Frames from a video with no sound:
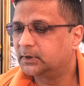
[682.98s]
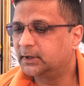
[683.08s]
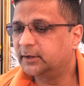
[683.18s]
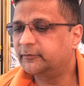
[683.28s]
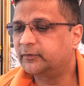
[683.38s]

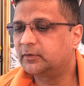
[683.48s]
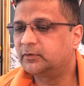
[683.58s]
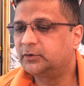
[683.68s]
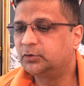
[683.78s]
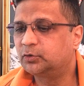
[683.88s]
If
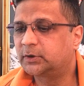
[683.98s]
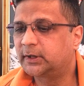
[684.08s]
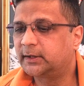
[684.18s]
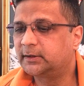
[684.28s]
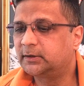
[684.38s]
you
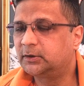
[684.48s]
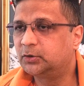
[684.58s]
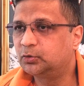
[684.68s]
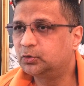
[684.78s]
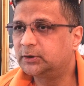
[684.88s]
can
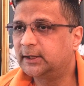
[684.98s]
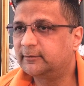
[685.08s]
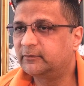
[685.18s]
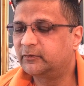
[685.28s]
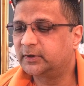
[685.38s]
do
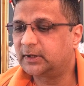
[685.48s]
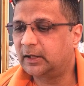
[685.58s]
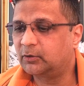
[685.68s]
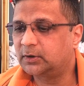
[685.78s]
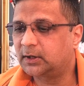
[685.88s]
them
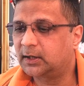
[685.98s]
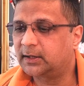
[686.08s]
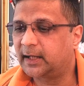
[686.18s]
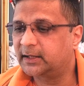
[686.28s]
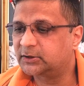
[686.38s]
without
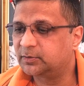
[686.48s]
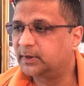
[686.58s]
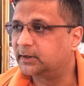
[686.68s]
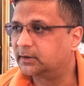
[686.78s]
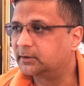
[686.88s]

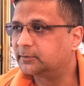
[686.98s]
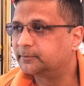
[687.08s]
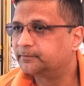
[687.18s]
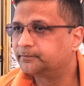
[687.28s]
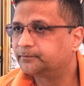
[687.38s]
attachment,
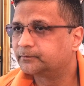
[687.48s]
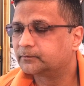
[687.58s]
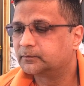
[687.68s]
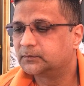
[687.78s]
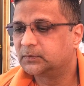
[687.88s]

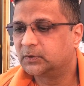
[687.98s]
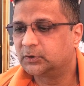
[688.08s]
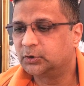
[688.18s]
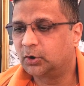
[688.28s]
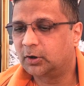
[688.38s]

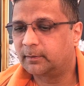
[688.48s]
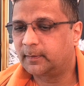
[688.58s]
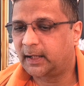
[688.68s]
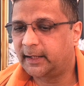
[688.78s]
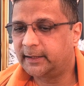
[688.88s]
your
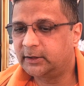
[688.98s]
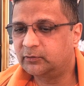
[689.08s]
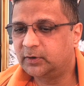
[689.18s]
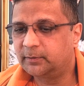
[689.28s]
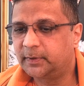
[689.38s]

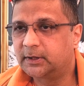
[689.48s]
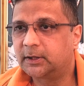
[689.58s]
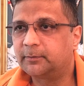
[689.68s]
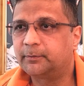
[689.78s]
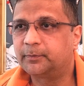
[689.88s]
mind will
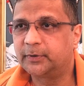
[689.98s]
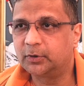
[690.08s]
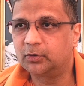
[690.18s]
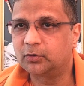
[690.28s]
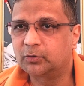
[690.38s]
become
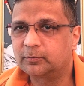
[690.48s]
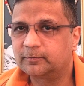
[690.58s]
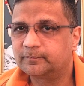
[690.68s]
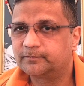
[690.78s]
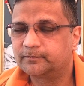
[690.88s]
pure
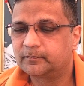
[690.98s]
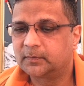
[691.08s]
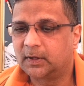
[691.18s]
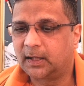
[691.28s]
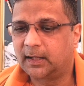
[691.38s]

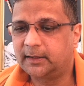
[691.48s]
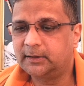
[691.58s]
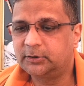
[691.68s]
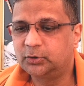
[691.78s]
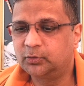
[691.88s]

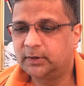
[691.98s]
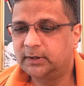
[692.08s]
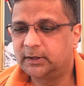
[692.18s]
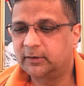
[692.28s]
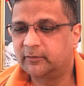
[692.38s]
and you will
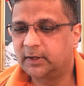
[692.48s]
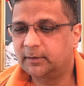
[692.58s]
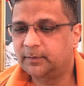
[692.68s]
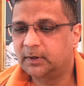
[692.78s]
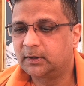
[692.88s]

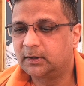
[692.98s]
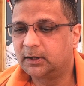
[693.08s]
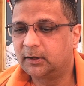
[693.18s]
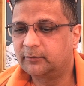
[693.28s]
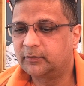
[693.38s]
develop
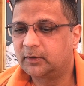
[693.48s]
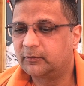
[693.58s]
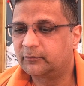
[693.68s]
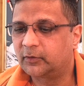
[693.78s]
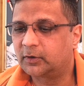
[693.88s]
love
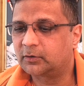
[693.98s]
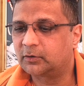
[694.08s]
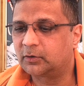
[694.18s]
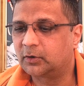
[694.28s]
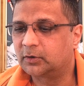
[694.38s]

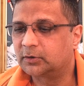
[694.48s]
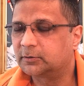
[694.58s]
for God.